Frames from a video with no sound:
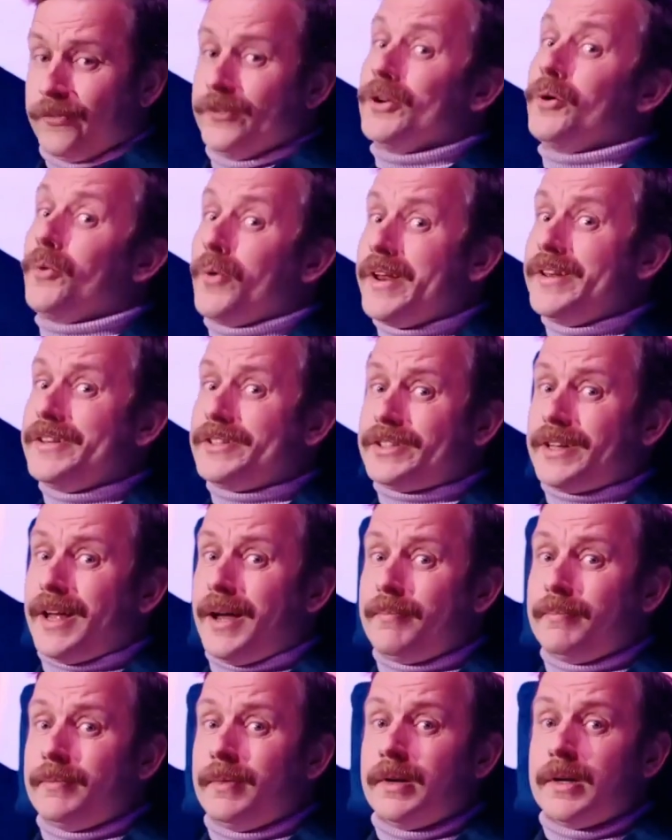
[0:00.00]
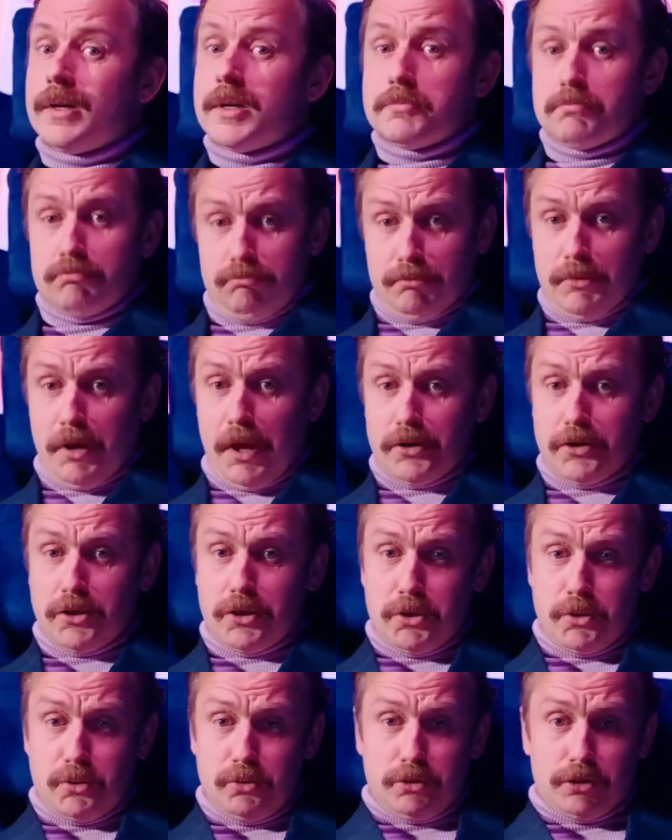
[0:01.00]
you win some and you
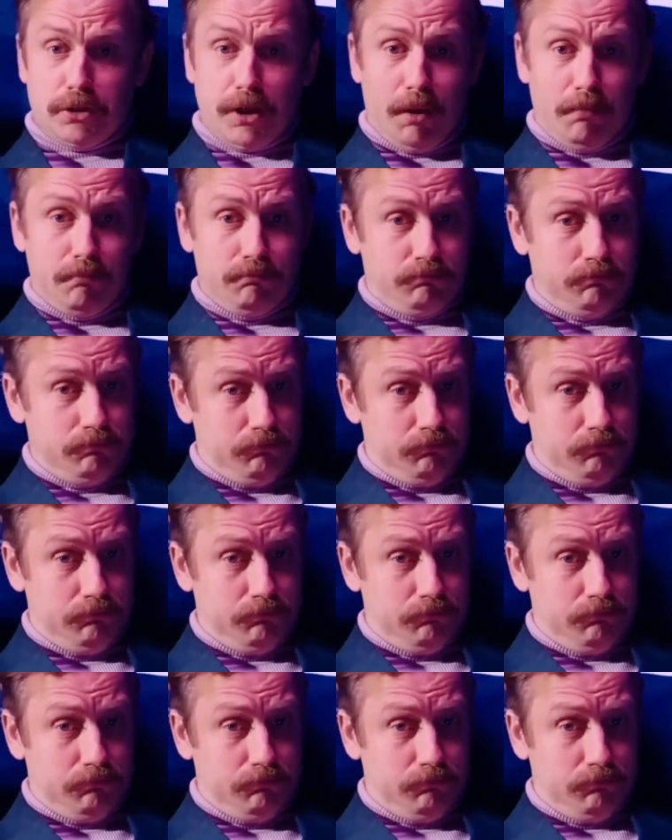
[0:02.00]
lose some.